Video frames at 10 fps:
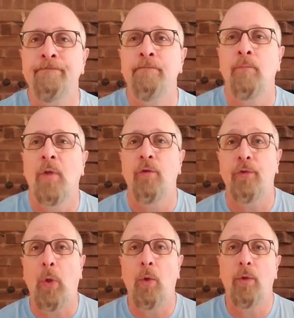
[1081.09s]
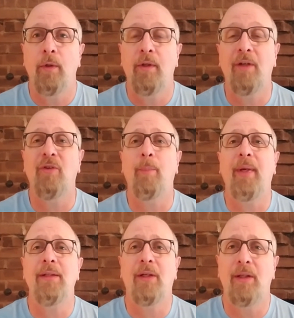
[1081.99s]
Solar takes up a
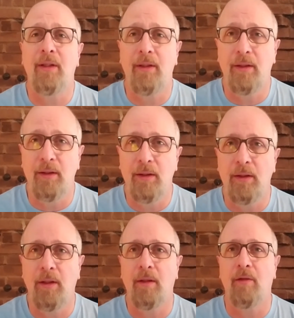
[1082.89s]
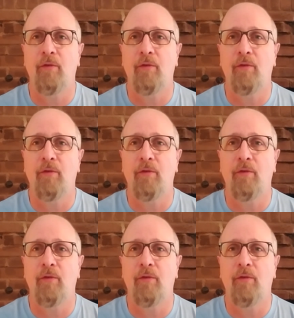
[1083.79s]
ton of